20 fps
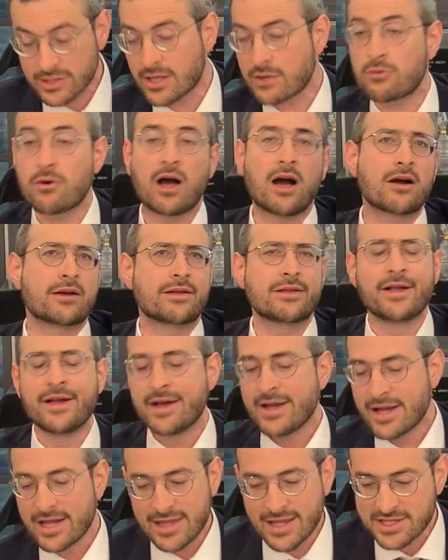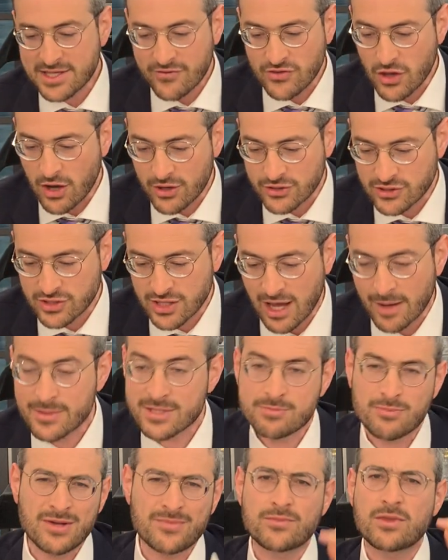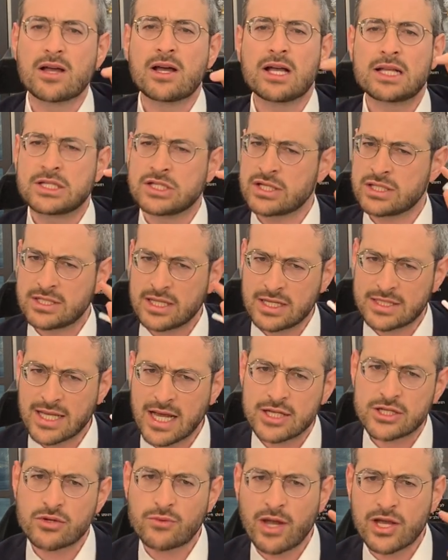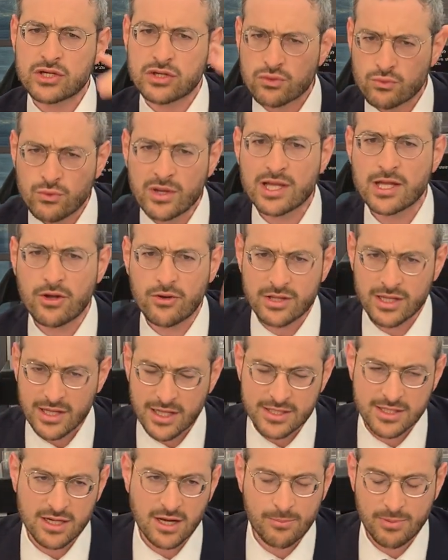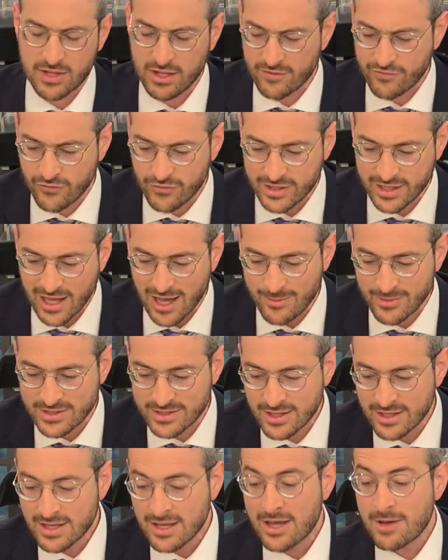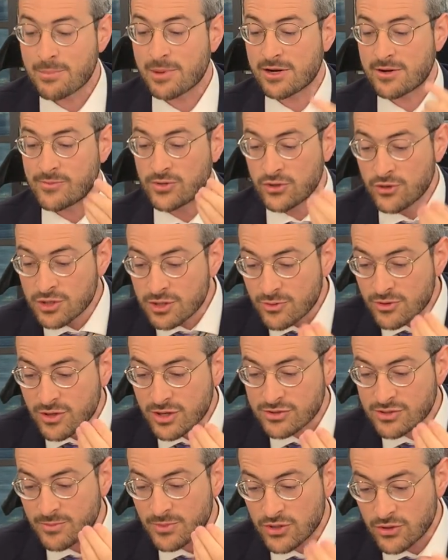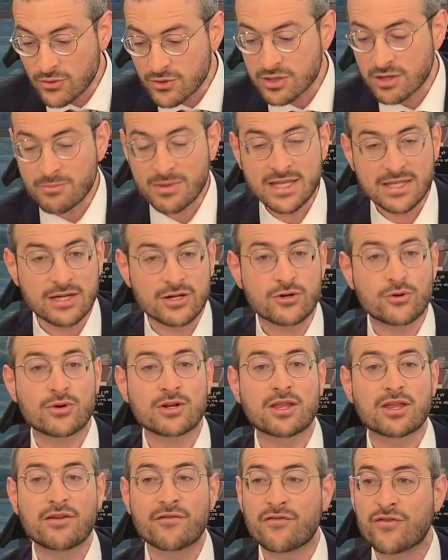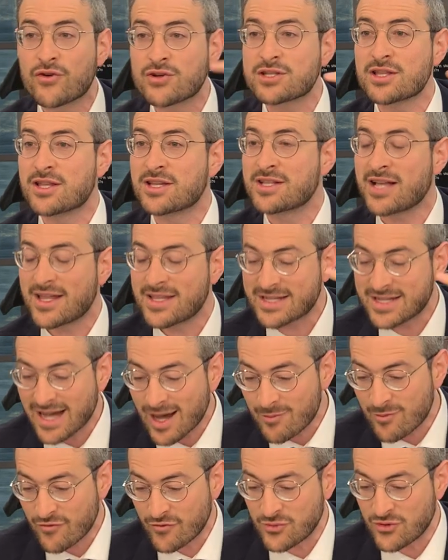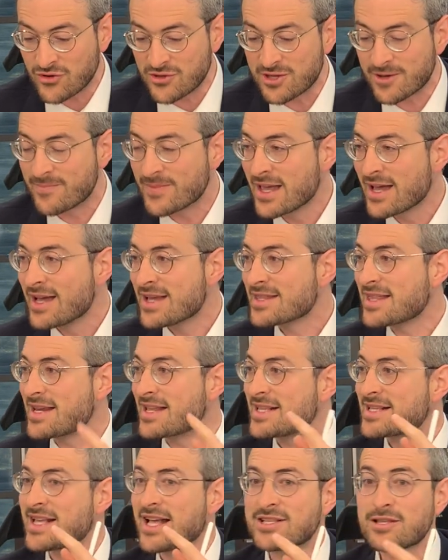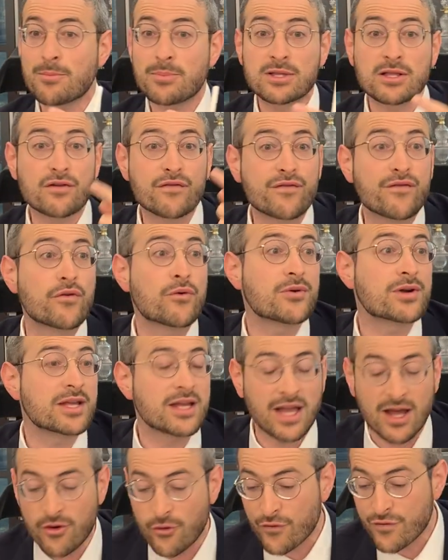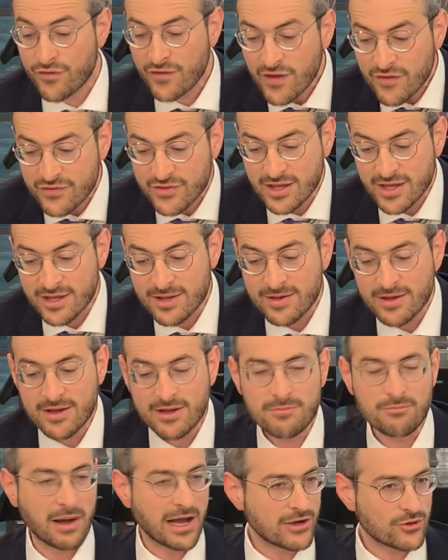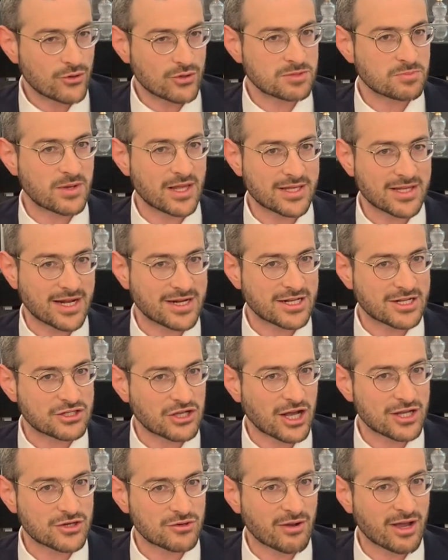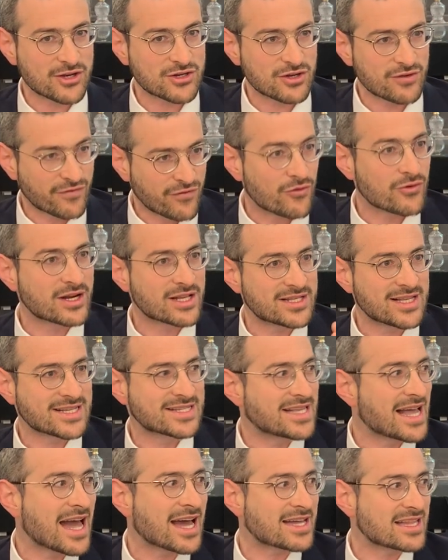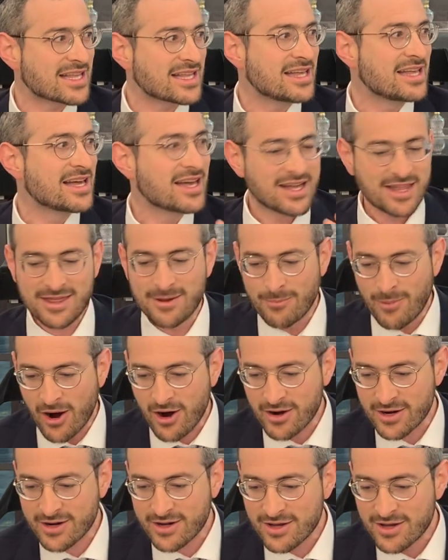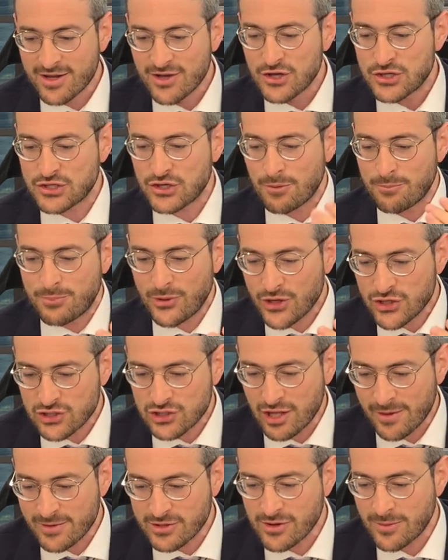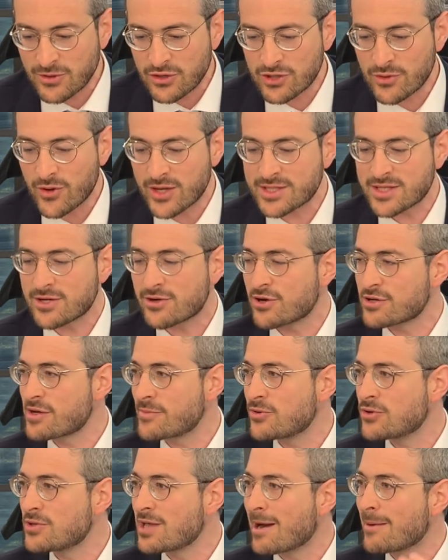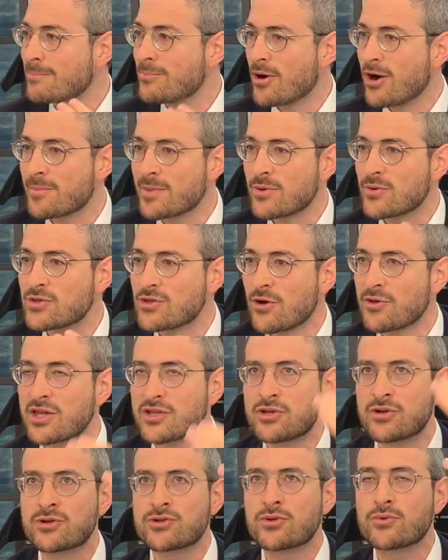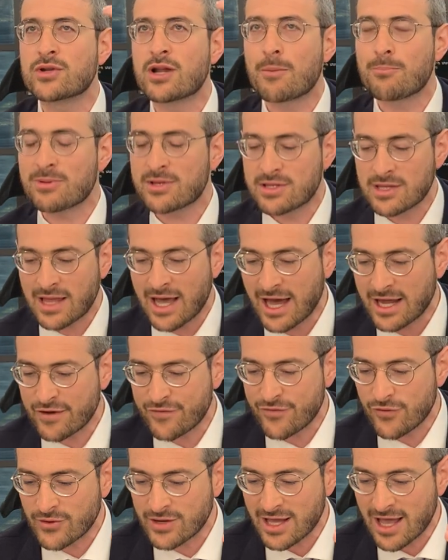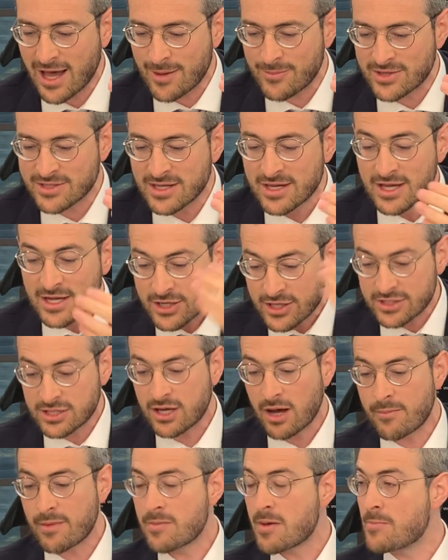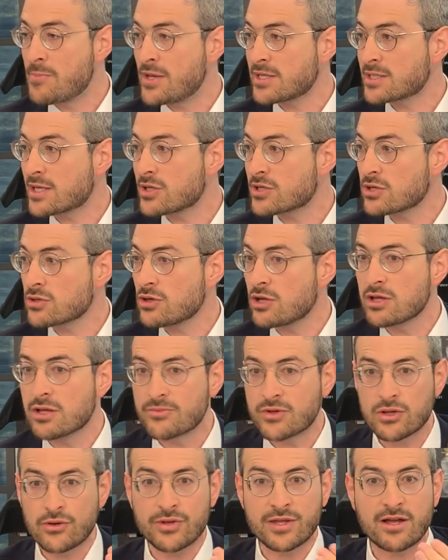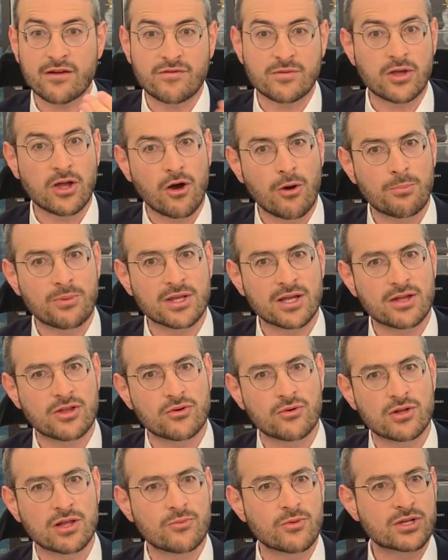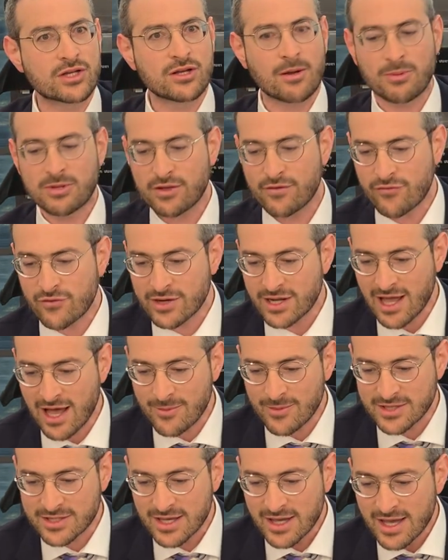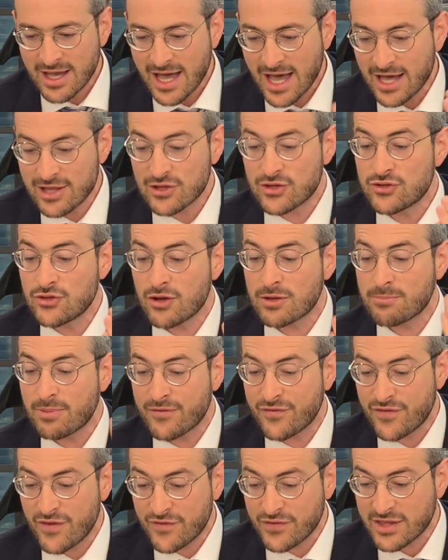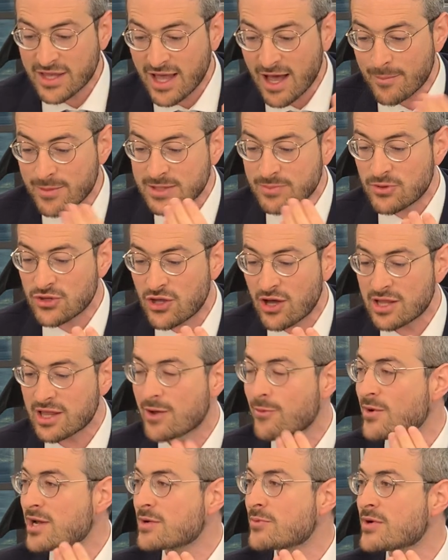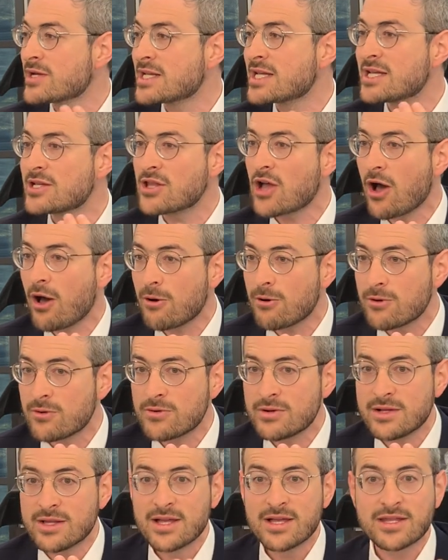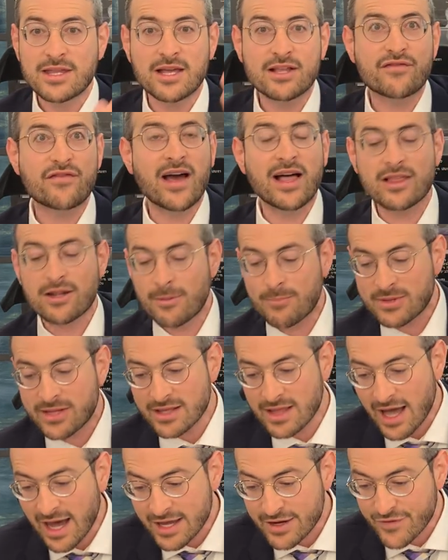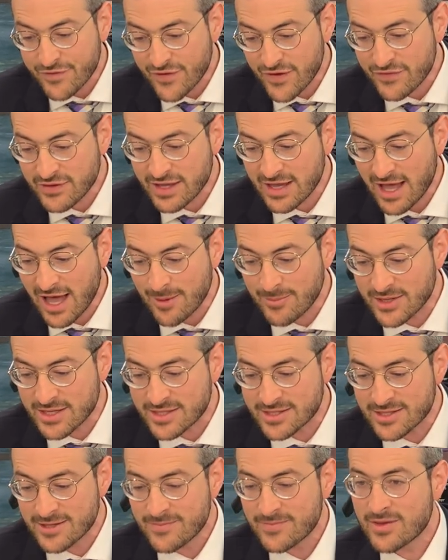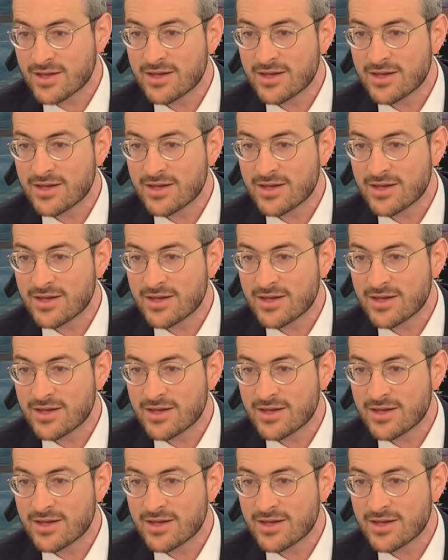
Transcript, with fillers: It's like, wow, he, he lets even 100 Amas. But it's just an exaggeration. Really only lets it up until 40 Amas. But Rabbi Yehuda, according to Rabbi Yehuda, meaning according to the version of the Tanna Kamma Rabbi Yehuda, that he says up until 40 or 50, my Guzma, that's not an exaggeration. 40 is exactly the mark. So Bishlam, Rabbi Yehuda runs Bum, he would know that you could do it up until a height of 40 amas, because Gammon and Peschish Ulam, you're learning it from the opening of the Ulam, which is up until 40 amas. Elanun, but 50 amas, Manali, where would he know that it's valid up until a height of 50 amas?